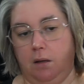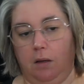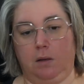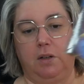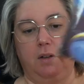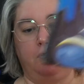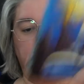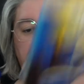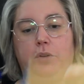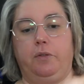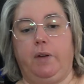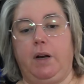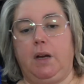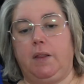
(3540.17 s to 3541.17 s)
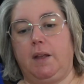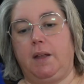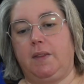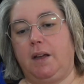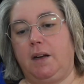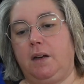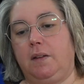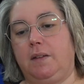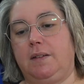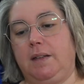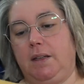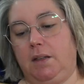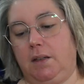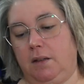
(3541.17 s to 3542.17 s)
Looking forward to reading that.
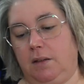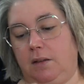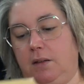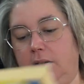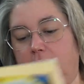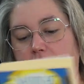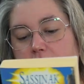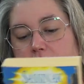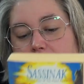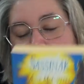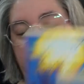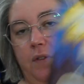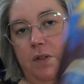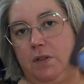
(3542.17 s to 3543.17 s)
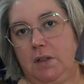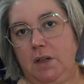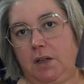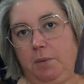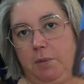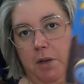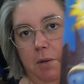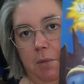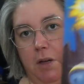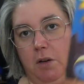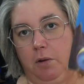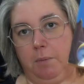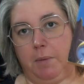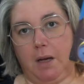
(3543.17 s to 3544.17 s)
This feels like I'm going to be
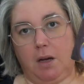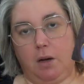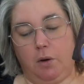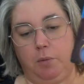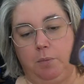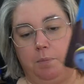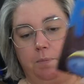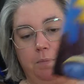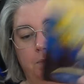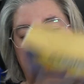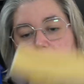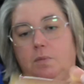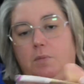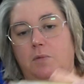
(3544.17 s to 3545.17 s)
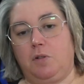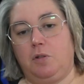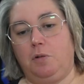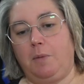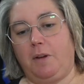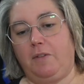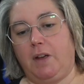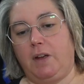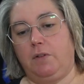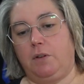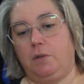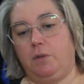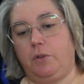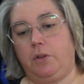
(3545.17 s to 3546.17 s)
going back home. 2 of my
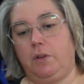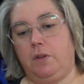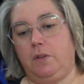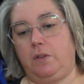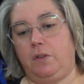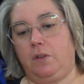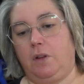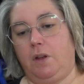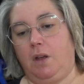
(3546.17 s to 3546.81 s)
favourite authors,